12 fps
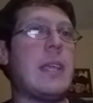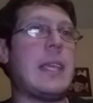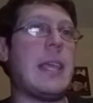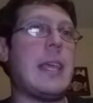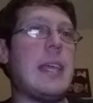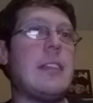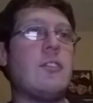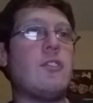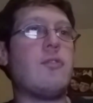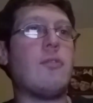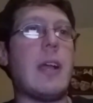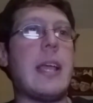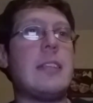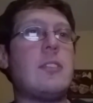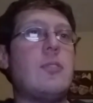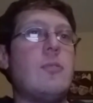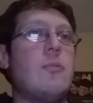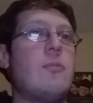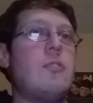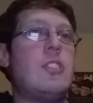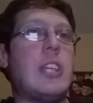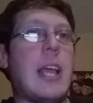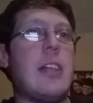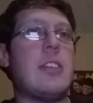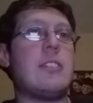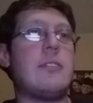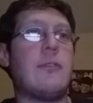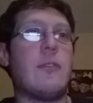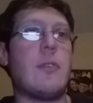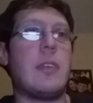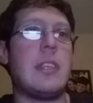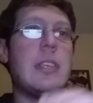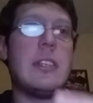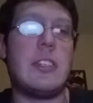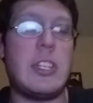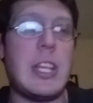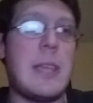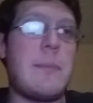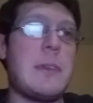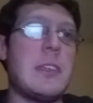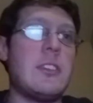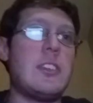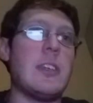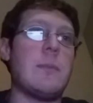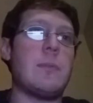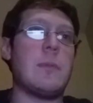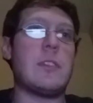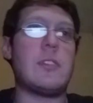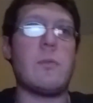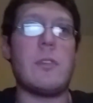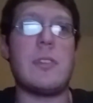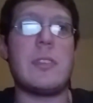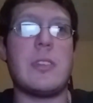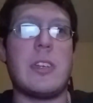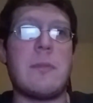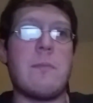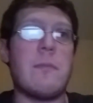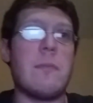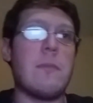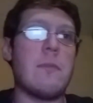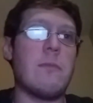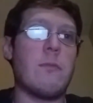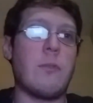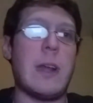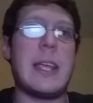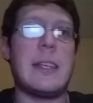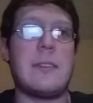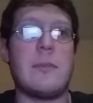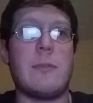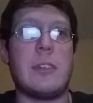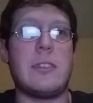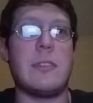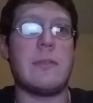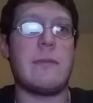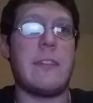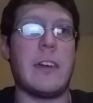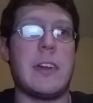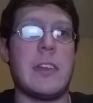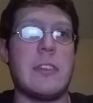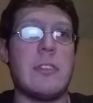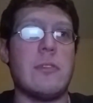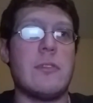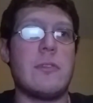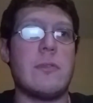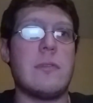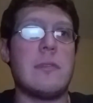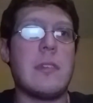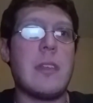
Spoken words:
ahead and trying to challenge for the championship, but Swole is unranked, which is very unusual.